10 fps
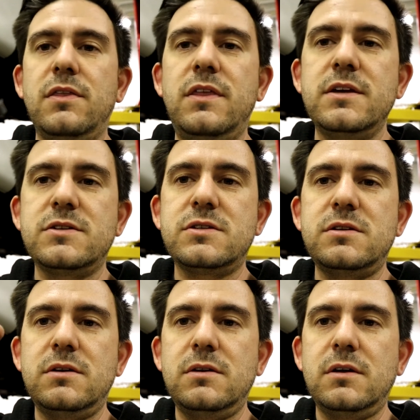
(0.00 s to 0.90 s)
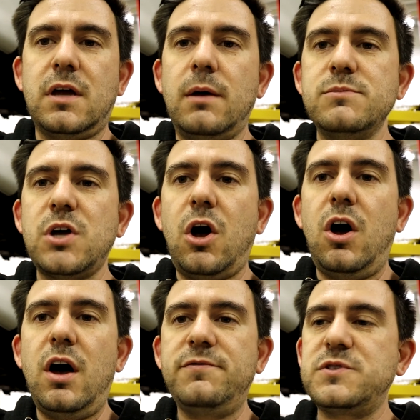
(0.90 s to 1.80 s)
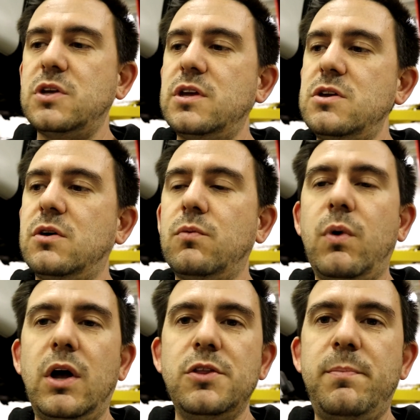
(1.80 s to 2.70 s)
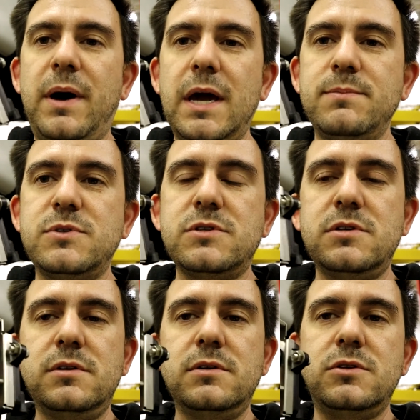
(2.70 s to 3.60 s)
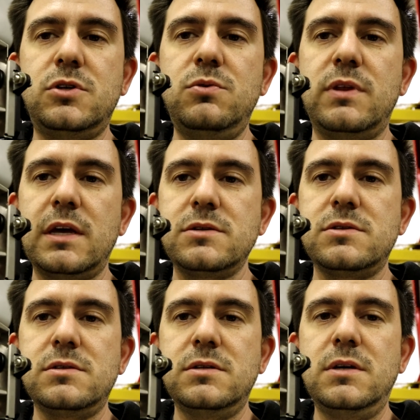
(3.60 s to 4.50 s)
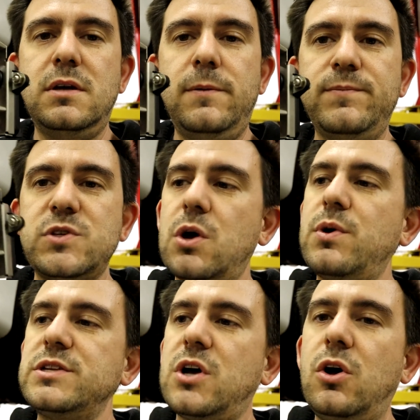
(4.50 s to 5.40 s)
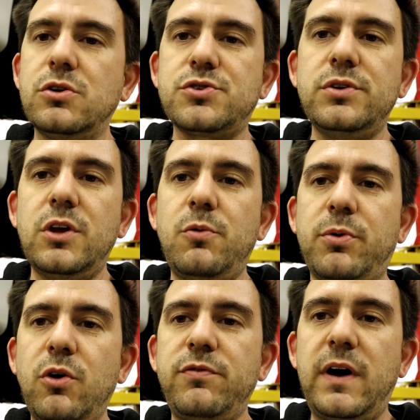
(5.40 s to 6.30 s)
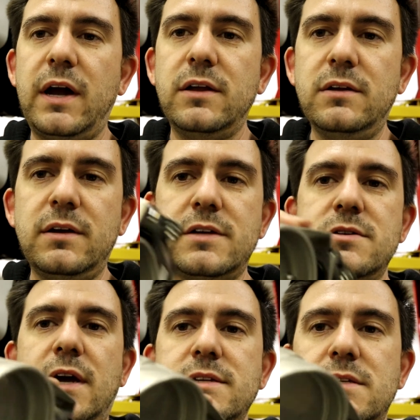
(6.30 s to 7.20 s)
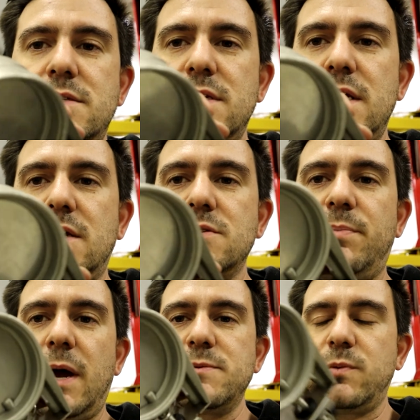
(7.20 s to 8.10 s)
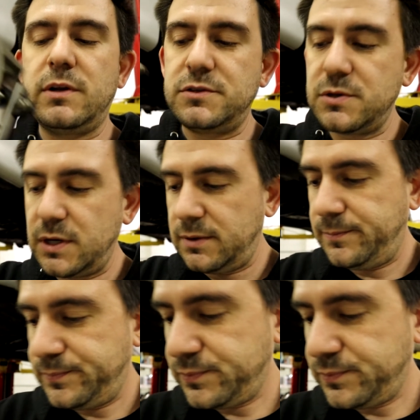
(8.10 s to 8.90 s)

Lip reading: This comes off so that you can weld the pipes to this. So it's ultra low profile, as you guys can see, because the pipes weld to it.